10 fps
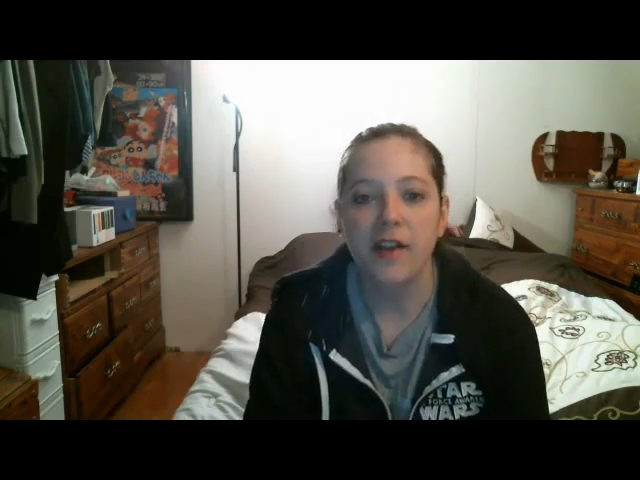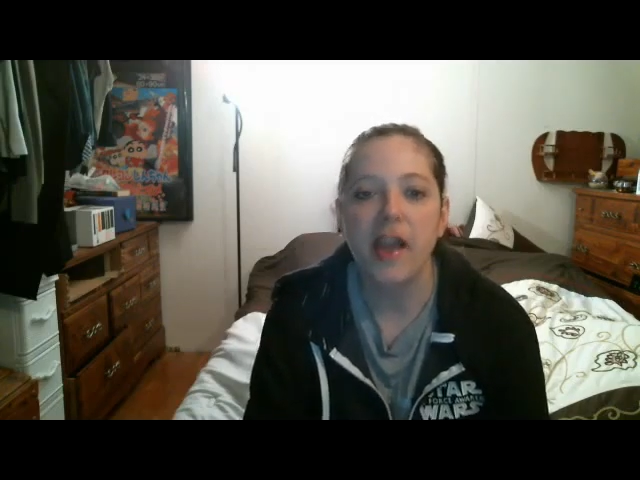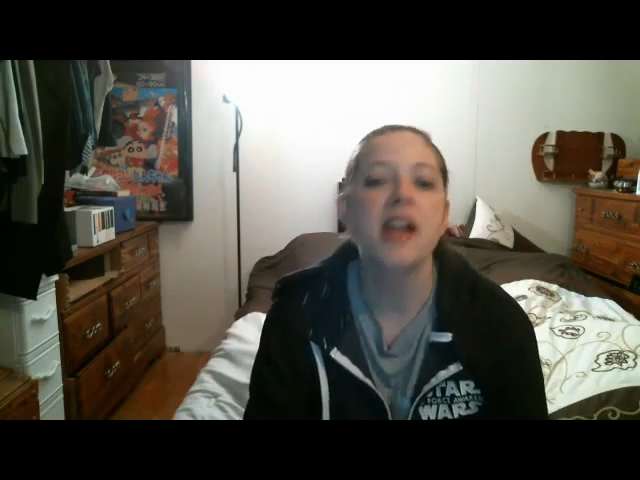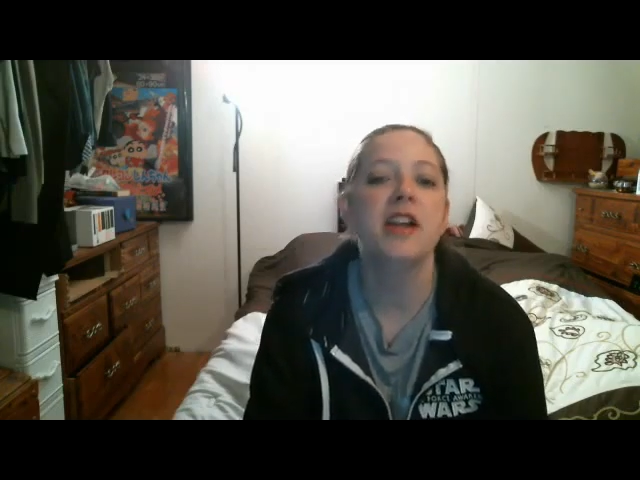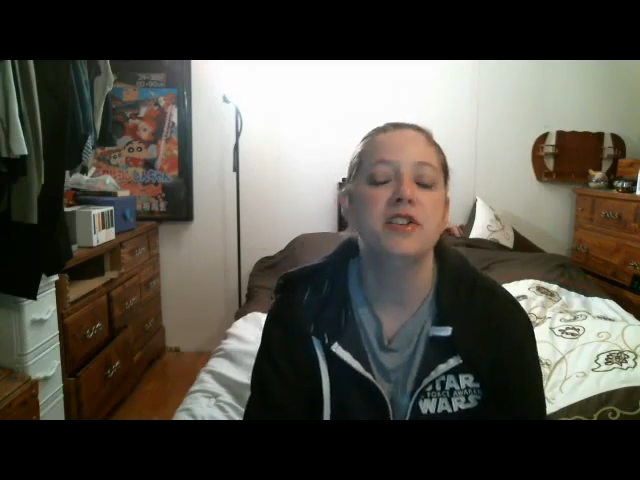
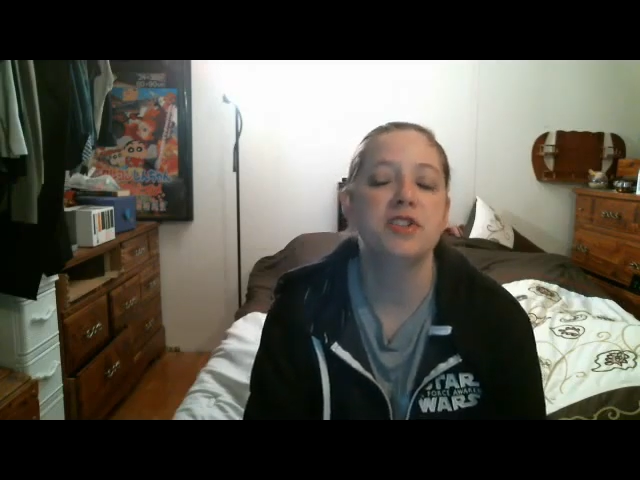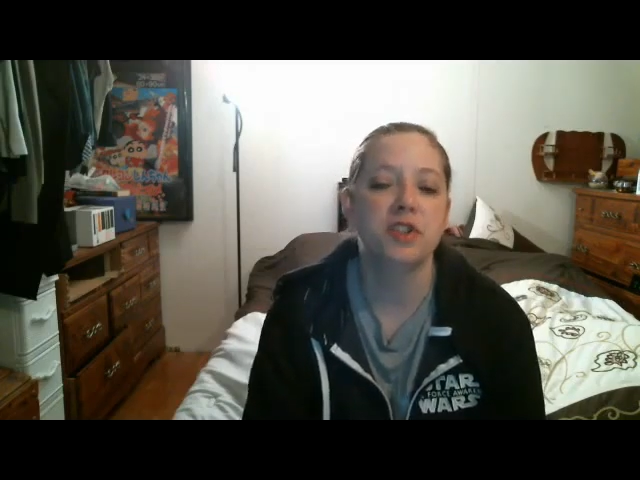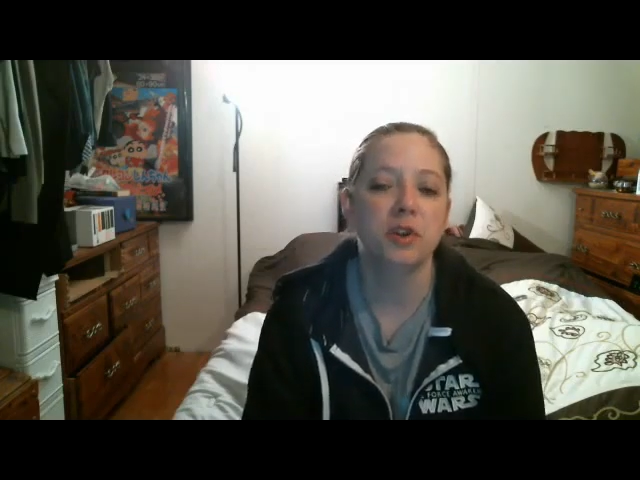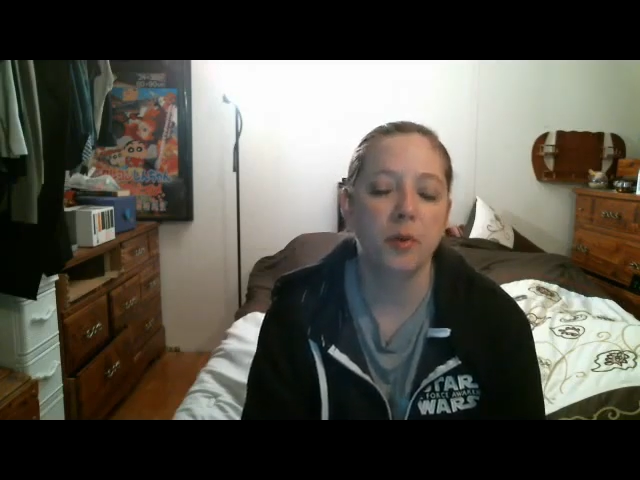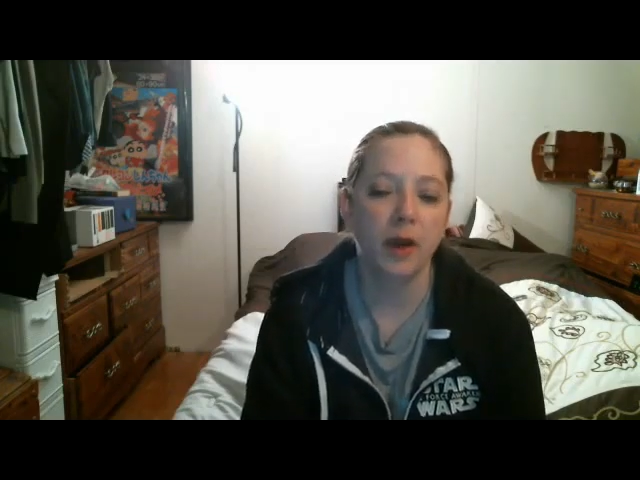age
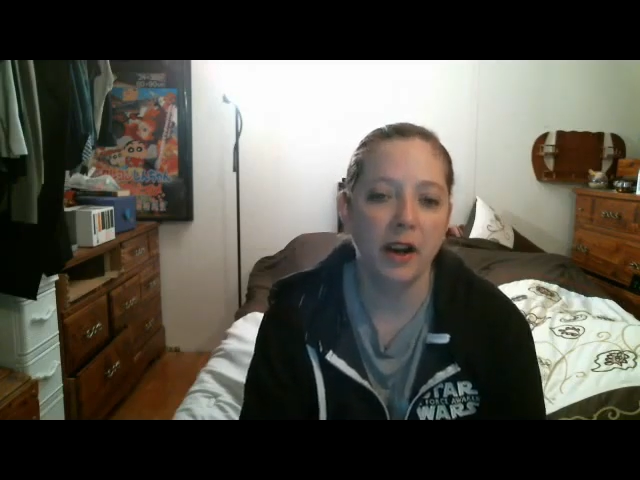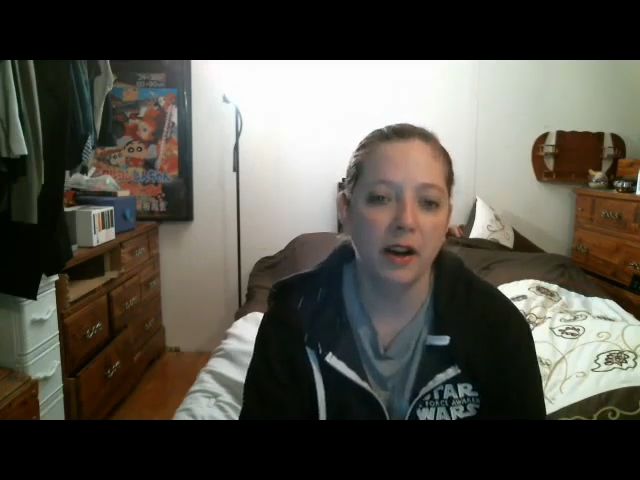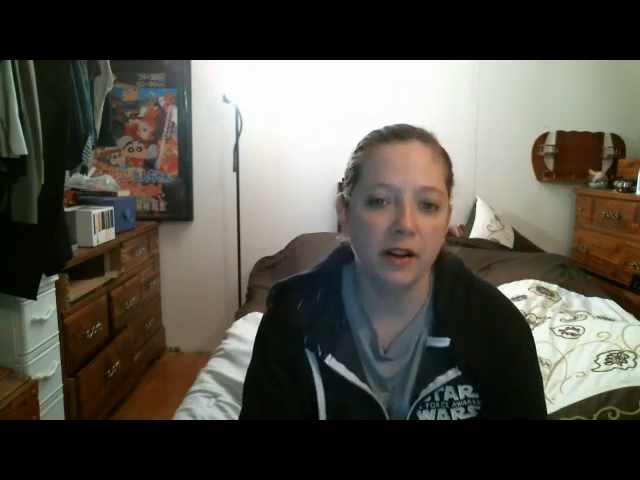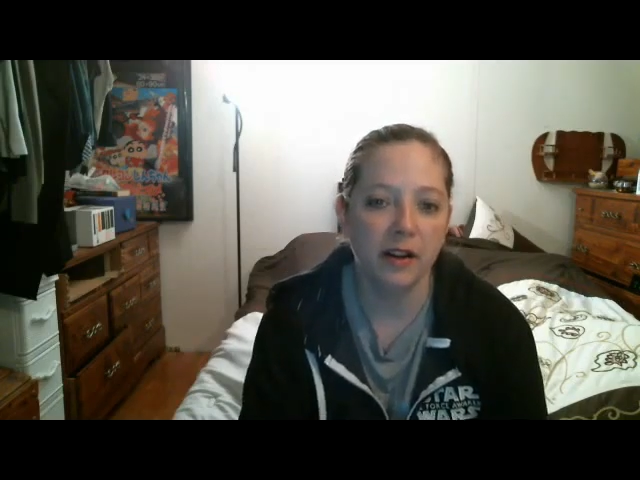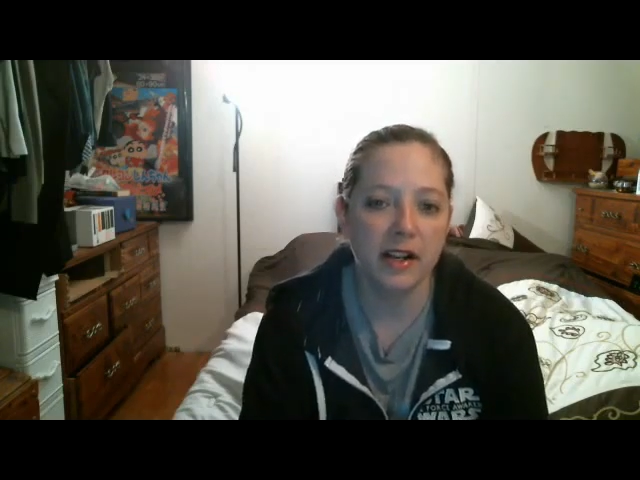to
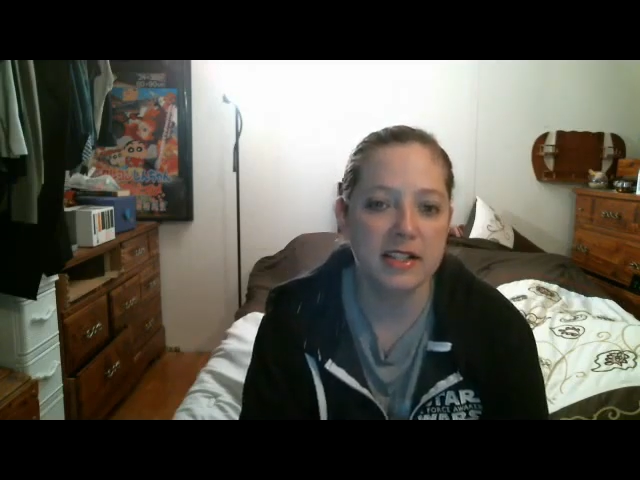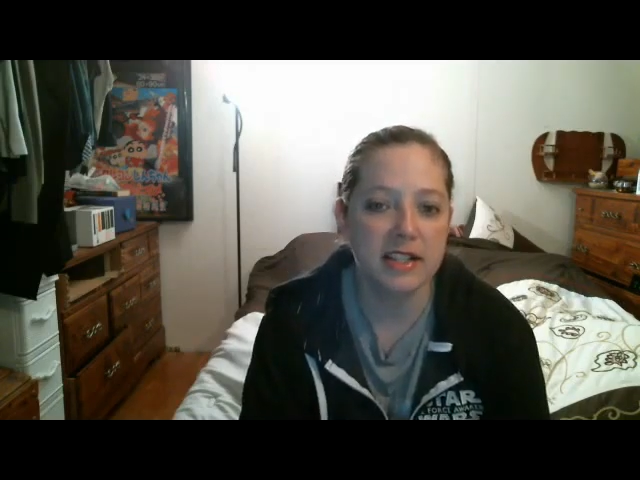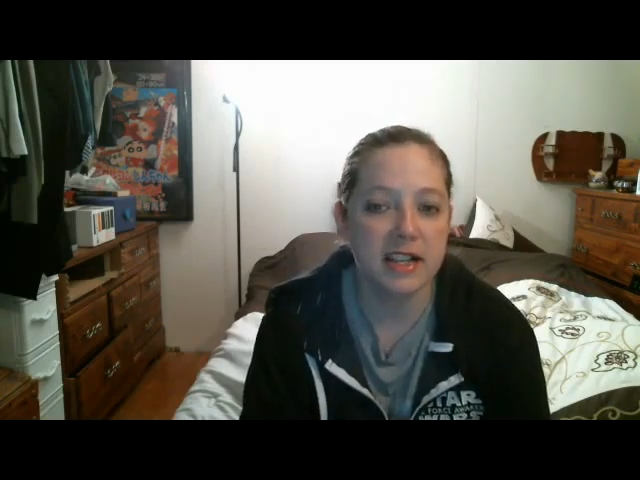where it's